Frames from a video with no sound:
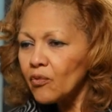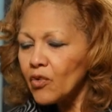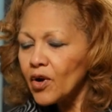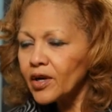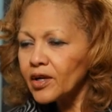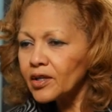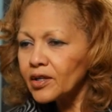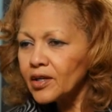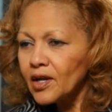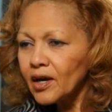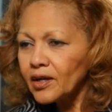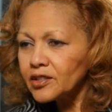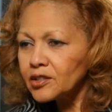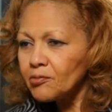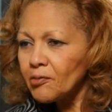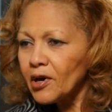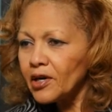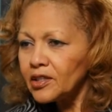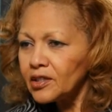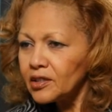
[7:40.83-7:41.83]

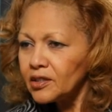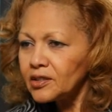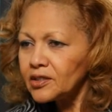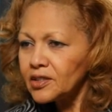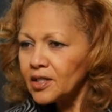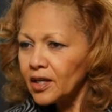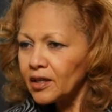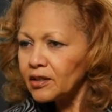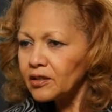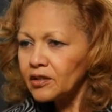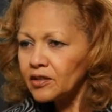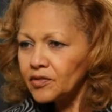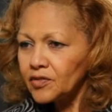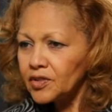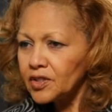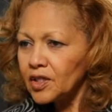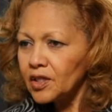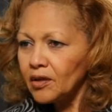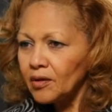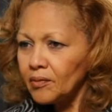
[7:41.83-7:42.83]
recognized by the
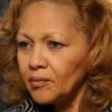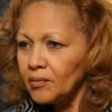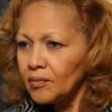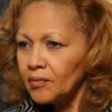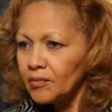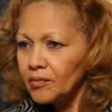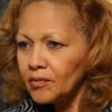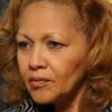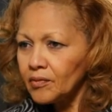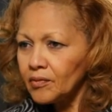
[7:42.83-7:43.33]
executives, Kim.